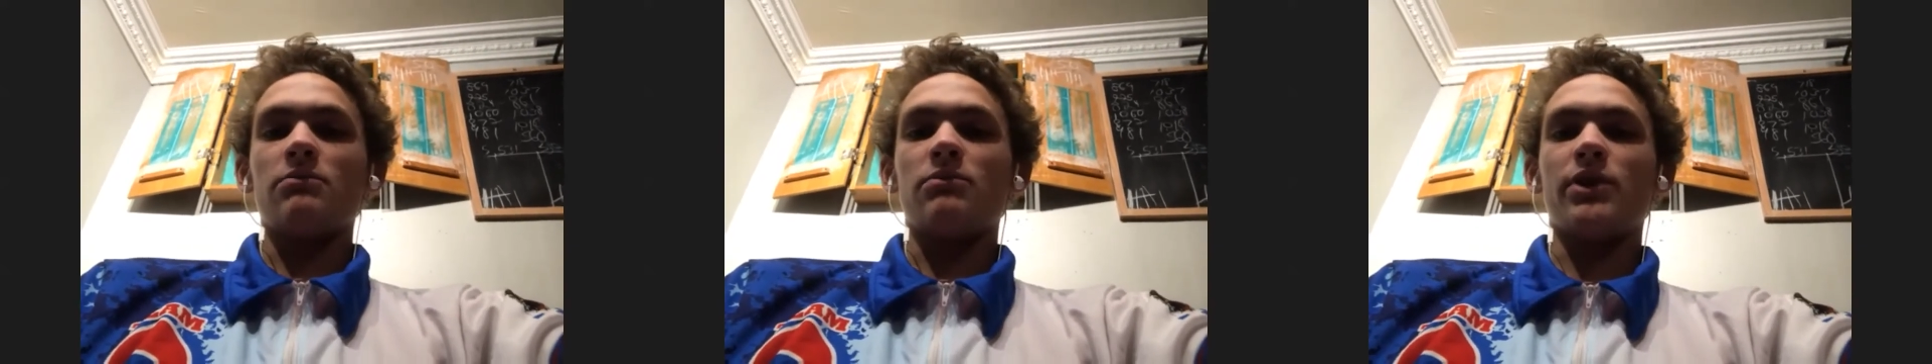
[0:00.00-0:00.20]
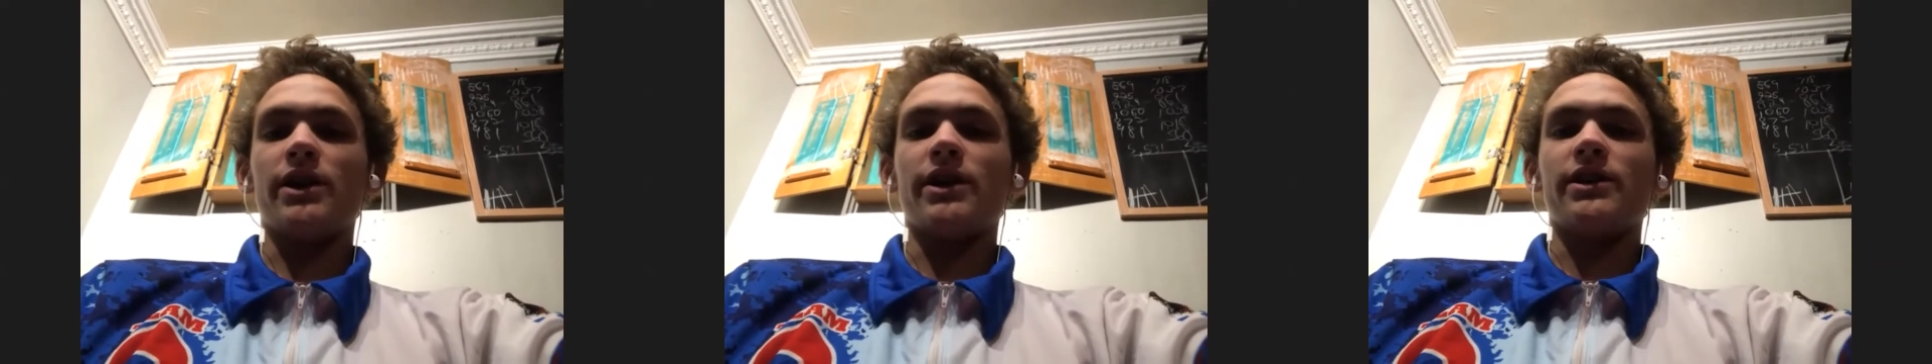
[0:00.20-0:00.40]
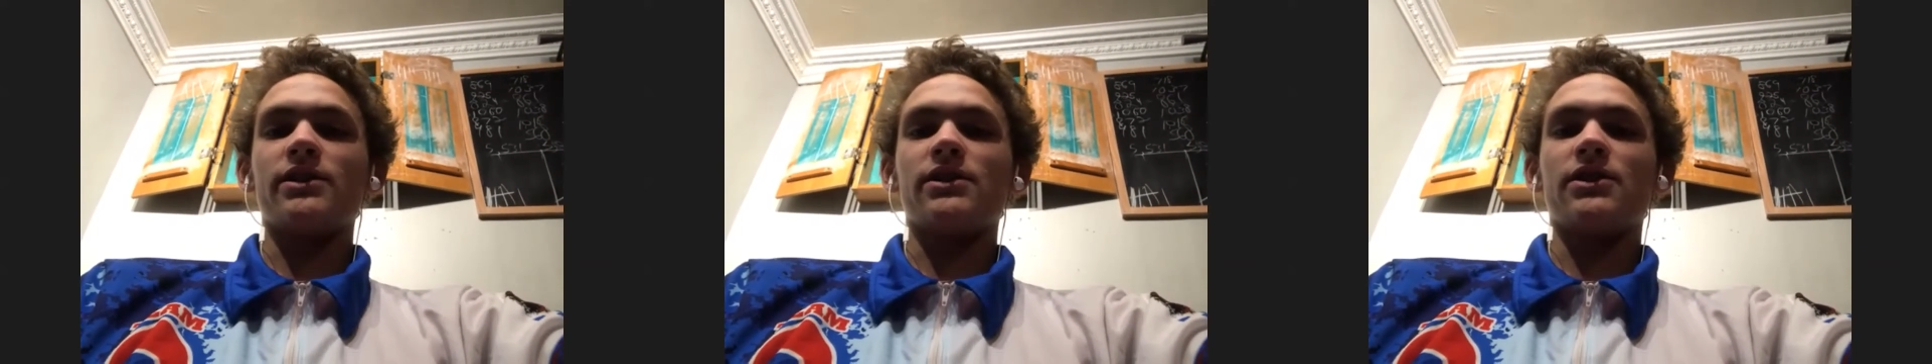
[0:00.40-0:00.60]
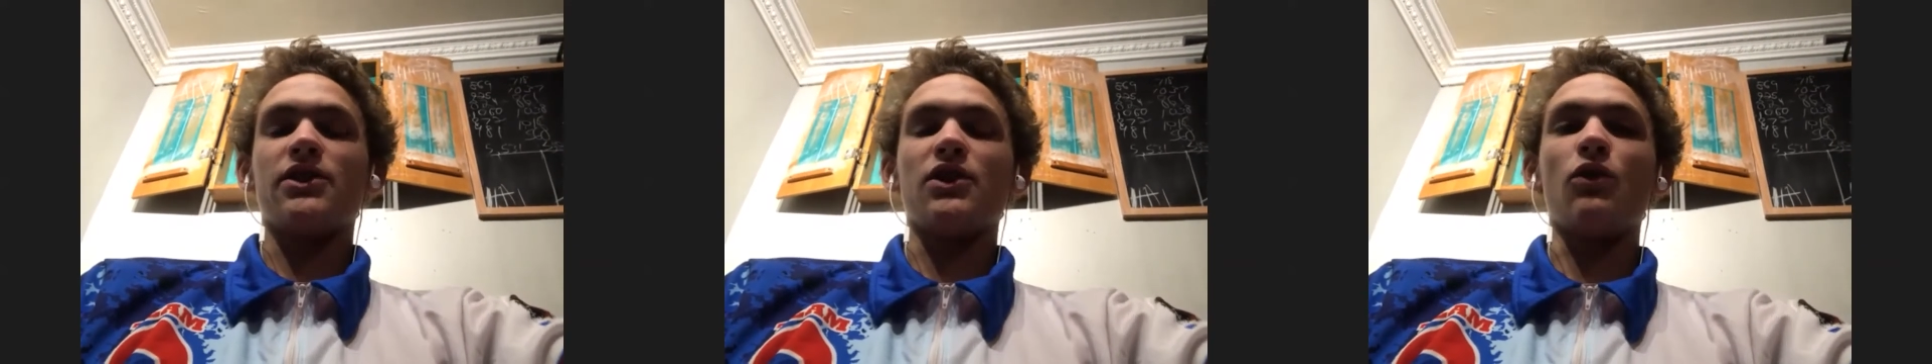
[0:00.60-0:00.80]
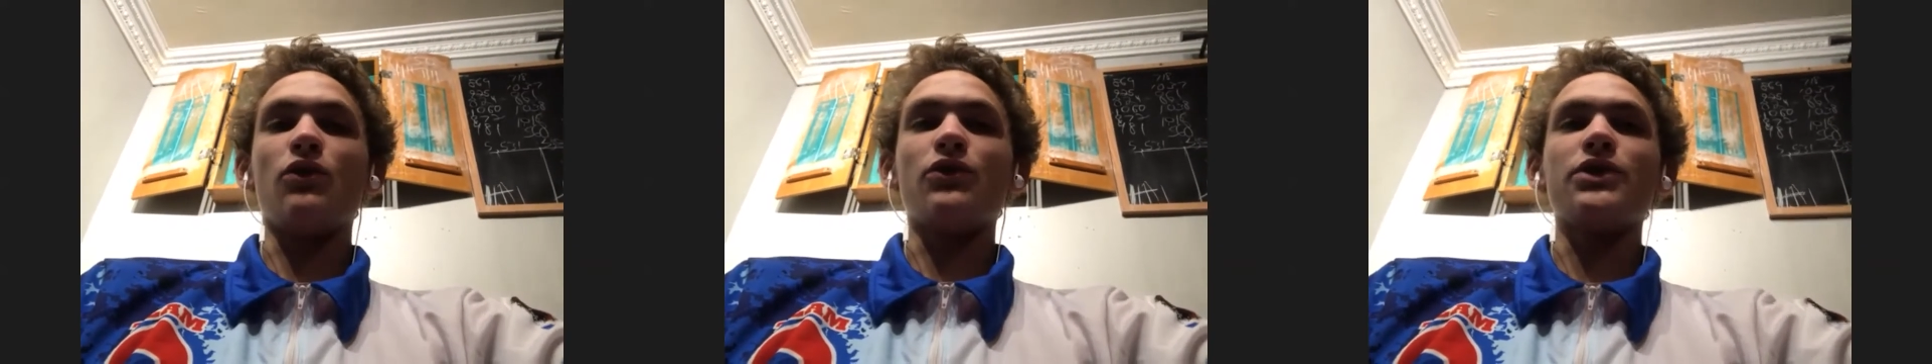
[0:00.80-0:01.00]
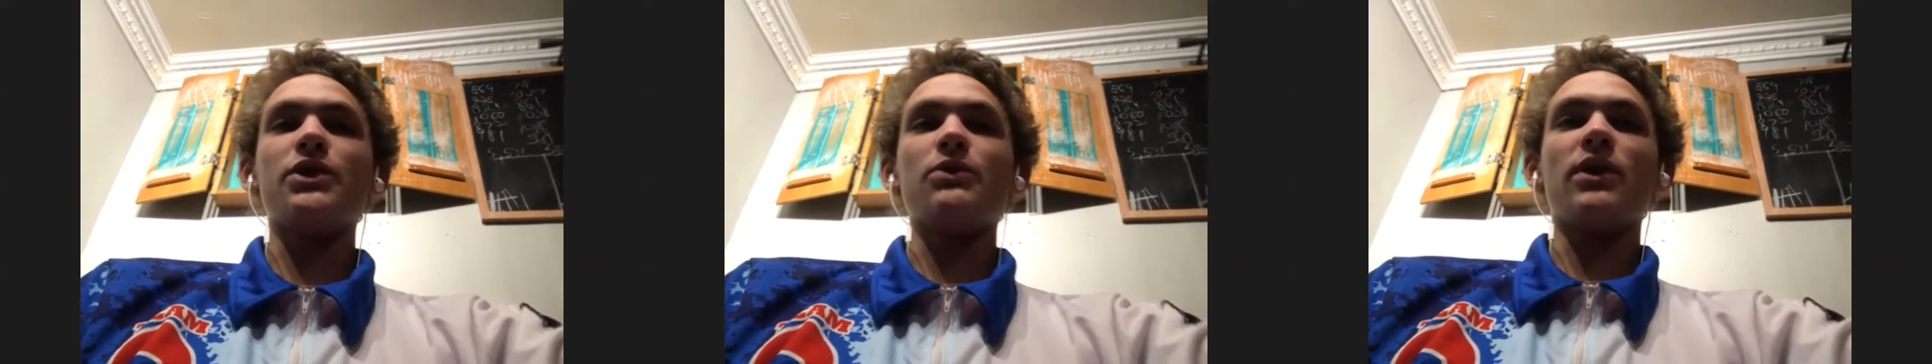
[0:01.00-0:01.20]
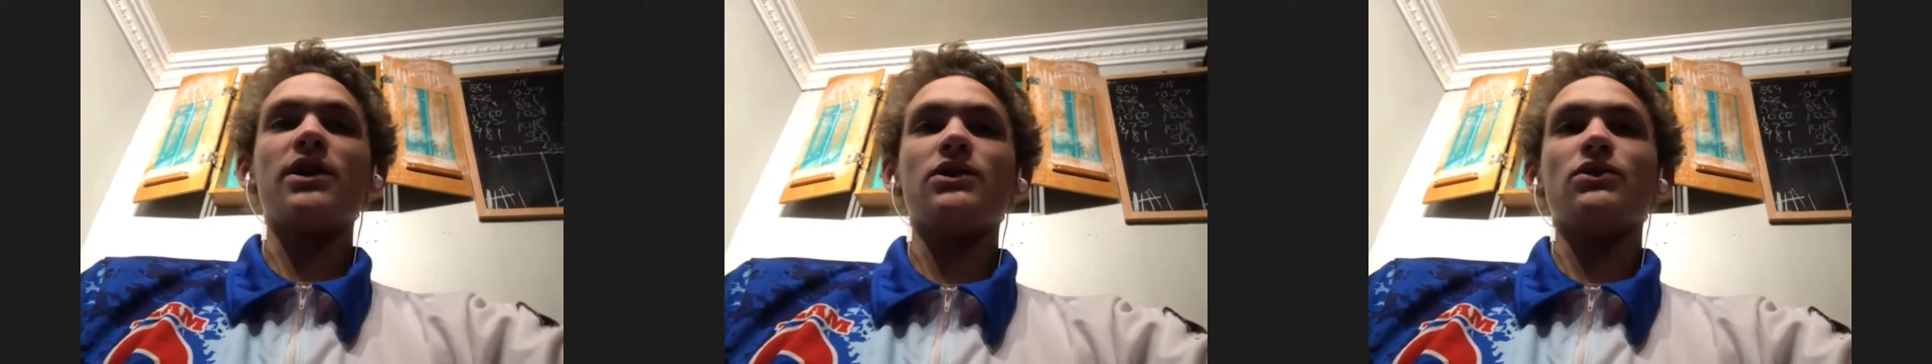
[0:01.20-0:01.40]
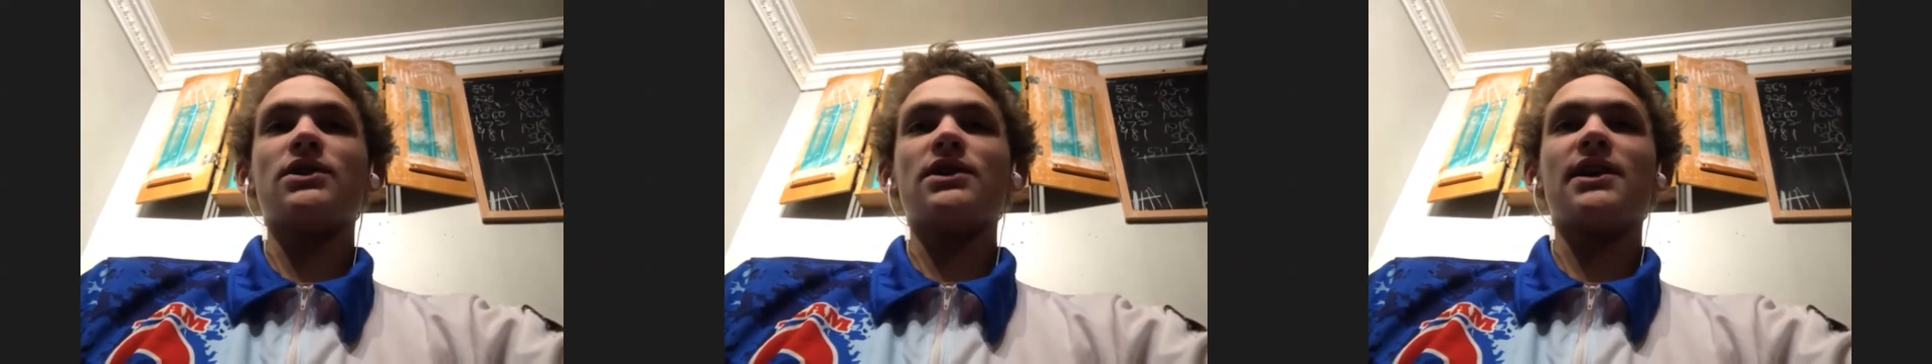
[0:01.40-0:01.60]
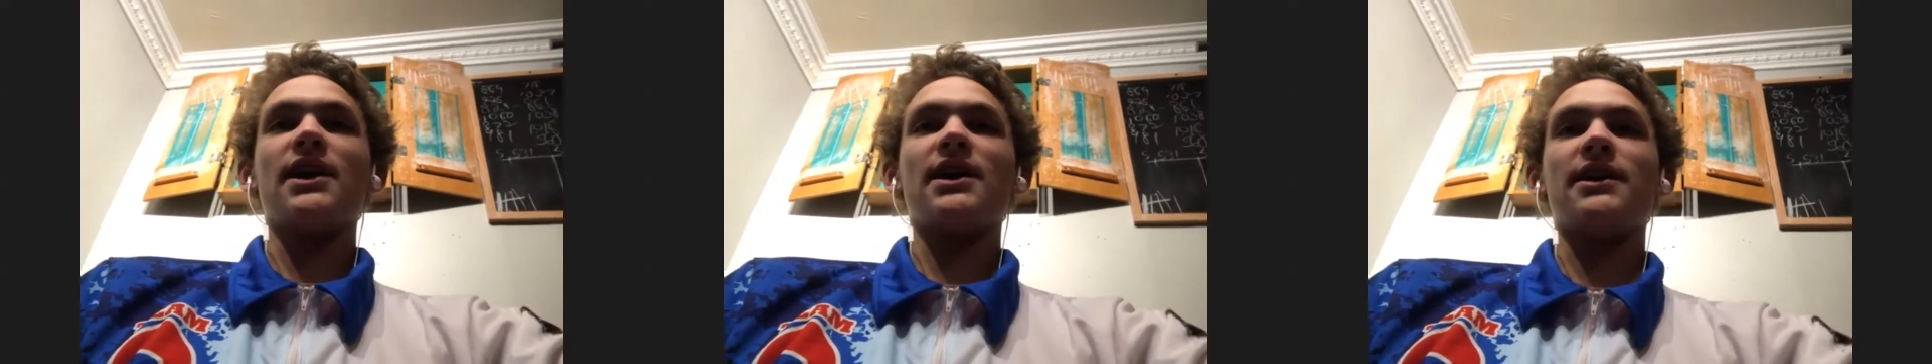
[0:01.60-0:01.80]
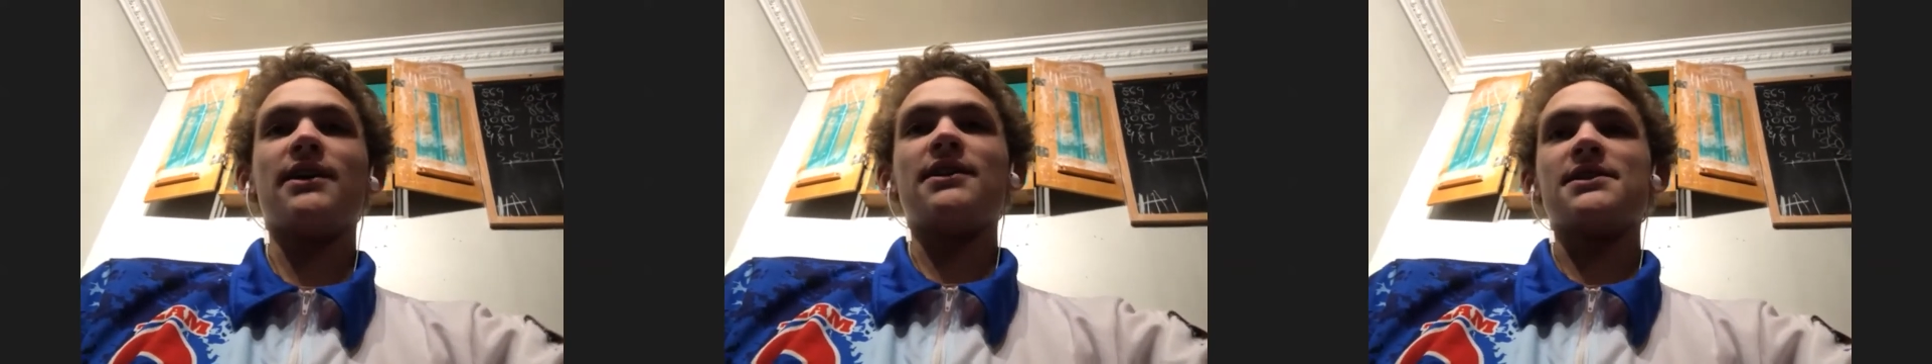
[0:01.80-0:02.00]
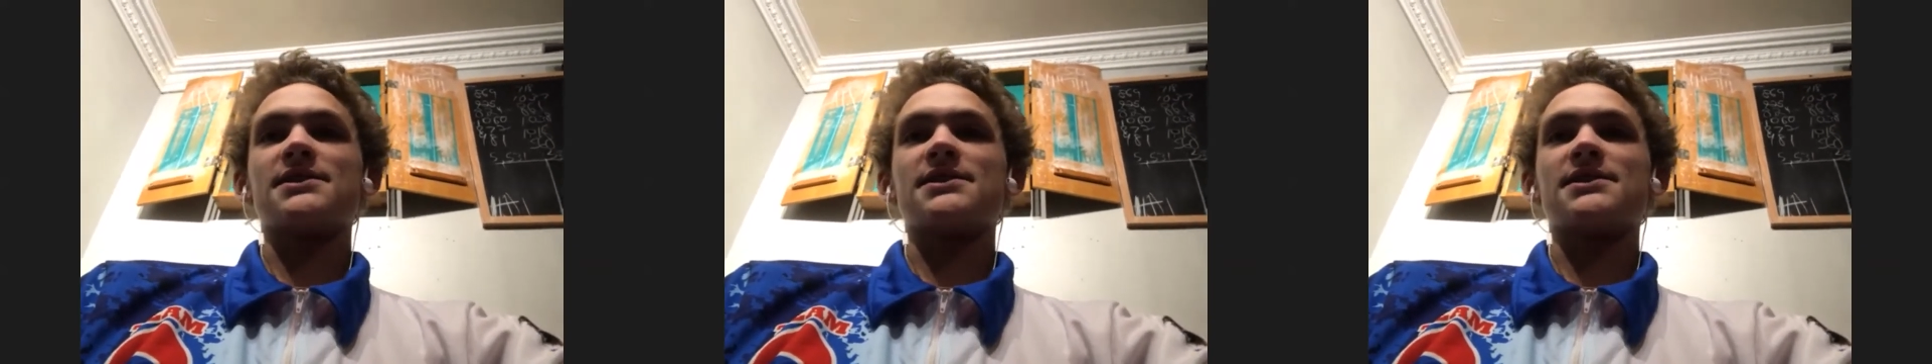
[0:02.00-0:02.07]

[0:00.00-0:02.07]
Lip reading: but the only way you could get in